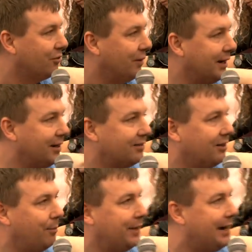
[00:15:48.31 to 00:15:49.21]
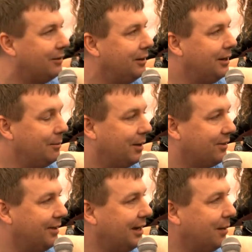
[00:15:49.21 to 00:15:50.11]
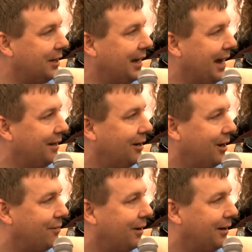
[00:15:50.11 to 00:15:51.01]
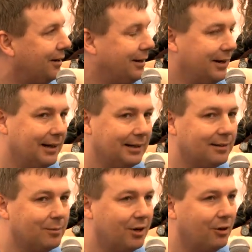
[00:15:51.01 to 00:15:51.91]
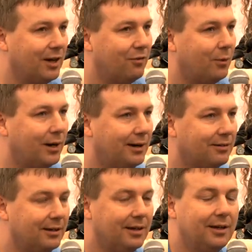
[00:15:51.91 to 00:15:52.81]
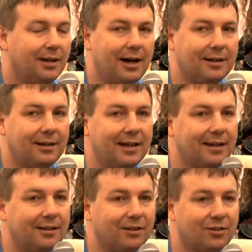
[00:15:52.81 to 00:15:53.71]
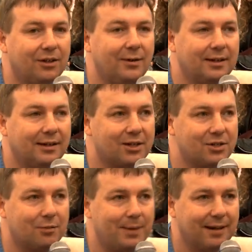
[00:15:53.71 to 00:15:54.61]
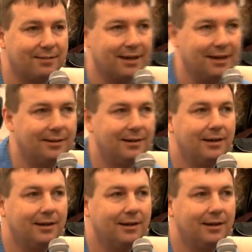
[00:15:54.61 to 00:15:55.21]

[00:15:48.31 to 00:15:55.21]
So I'm going to stop now, but I think I'm going to hand over, unless I'm told otherwise, to the editors at New Internationals magazine,